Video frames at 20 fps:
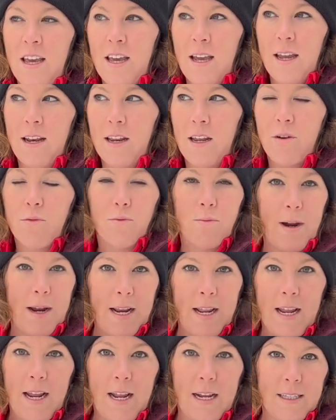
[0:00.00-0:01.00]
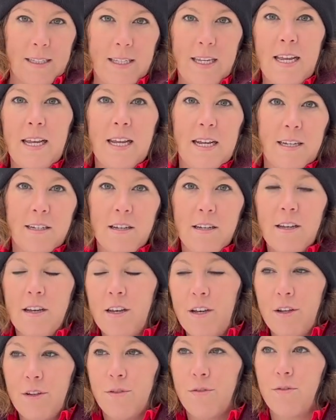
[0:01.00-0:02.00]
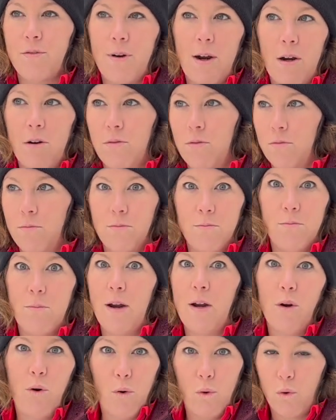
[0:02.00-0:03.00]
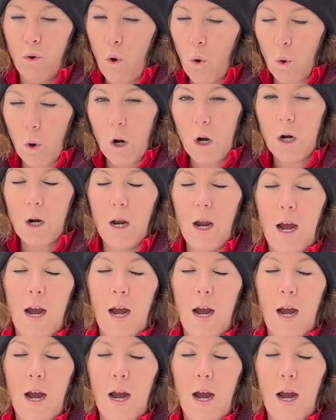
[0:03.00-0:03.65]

and it radiates heat throughout my whole core.